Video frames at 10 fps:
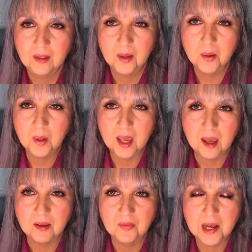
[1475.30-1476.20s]

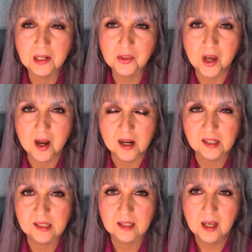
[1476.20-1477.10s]
Okay, final
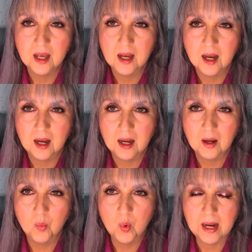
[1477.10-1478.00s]
thoughts.
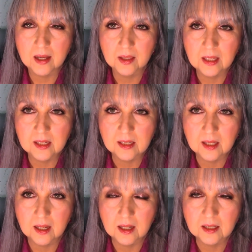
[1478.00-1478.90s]
Well, this
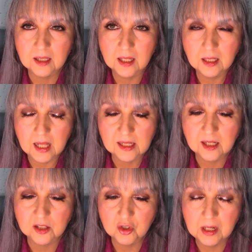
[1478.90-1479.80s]
Skin
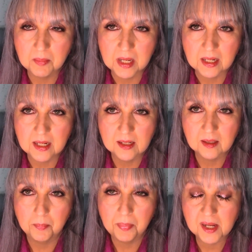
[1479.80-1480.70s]
Classic treatment is
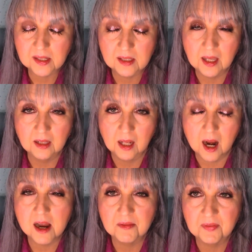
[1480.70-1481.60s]
the best thing that I
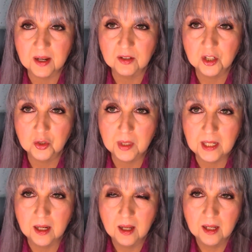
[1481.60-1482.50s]
have found to
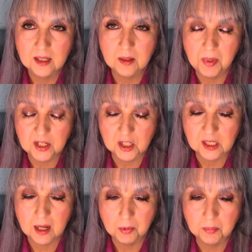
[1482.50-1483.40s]
treat sebaceous
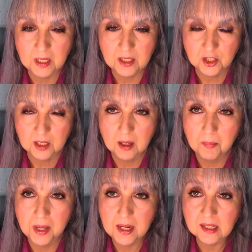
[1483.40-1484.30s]
hyperplasia,
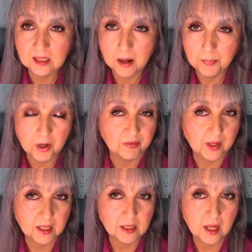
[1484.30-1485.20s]
but it's not
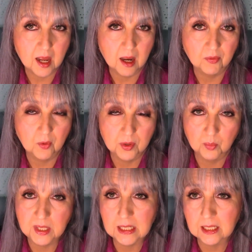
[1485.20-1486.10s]
perfect, and for the
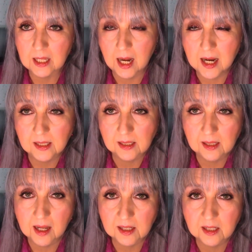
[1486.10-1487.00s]
reasons that I
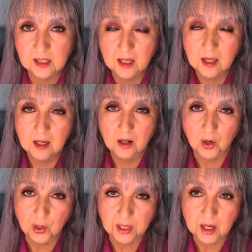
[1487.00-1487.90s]
discussed
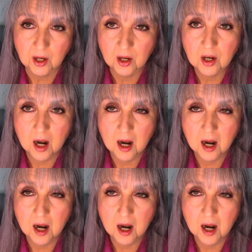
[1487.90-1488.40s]
earlier,